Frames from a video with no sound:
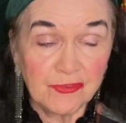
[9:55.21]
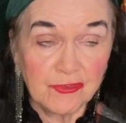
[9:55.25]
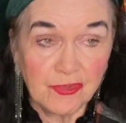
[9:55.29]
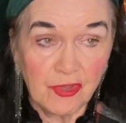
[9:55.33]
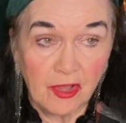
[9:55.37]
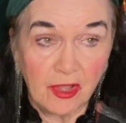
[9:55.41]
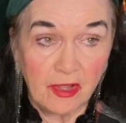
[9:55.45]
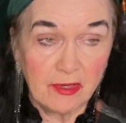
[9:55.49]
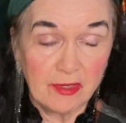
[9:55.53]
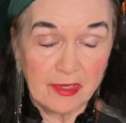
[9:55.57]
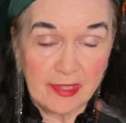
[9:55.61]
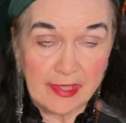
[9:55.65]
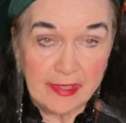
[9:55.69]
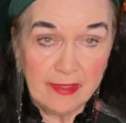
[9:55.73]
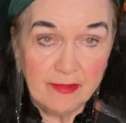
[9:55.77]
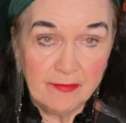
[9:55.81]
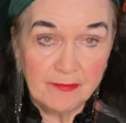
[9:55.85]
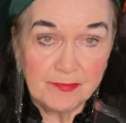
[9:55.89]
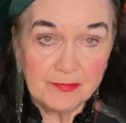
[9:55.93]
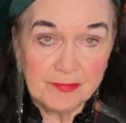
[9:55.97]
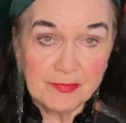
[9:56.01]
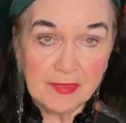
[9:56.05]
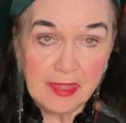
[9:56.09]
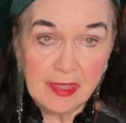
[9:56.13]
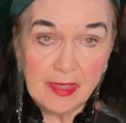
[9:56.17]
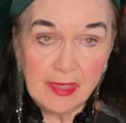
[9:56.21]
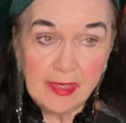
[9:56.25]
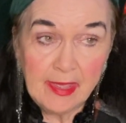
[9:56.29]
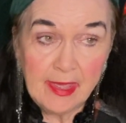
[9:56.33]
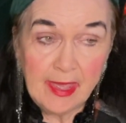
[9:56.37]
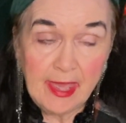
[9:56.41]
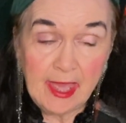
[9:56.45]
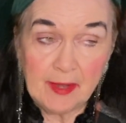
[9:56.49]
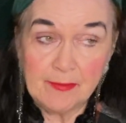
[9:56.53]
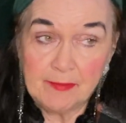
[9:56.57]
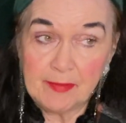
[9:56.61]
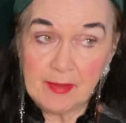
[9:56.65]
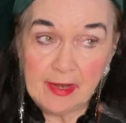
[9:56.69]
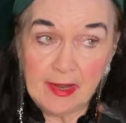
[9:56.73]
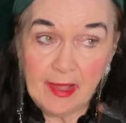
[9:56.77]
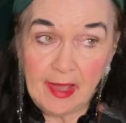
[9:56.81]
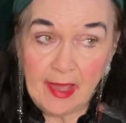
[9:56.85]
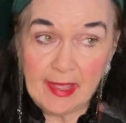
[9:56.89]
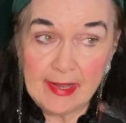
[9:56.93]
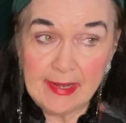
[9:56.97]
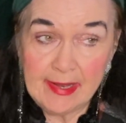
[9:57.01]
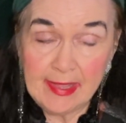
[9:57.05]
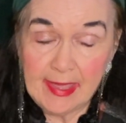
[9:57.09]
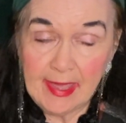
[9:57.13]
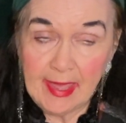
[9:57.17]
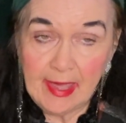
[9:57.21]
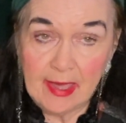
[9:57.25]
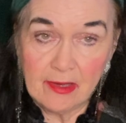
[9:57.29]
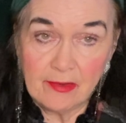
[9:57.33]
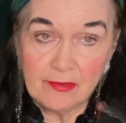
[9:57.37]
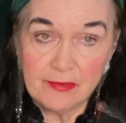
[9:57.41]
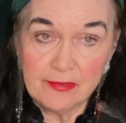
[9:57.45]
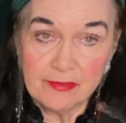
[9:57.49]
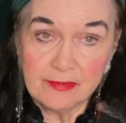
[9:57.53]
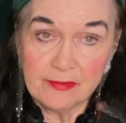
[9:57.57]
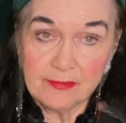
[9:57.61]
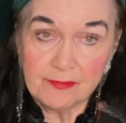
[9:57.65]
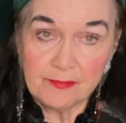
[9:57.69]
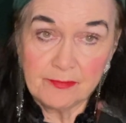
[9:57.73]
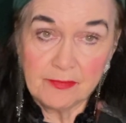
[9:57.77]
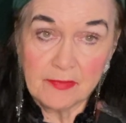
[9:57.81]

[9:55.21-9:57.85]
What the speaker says: Charlie had been hiding out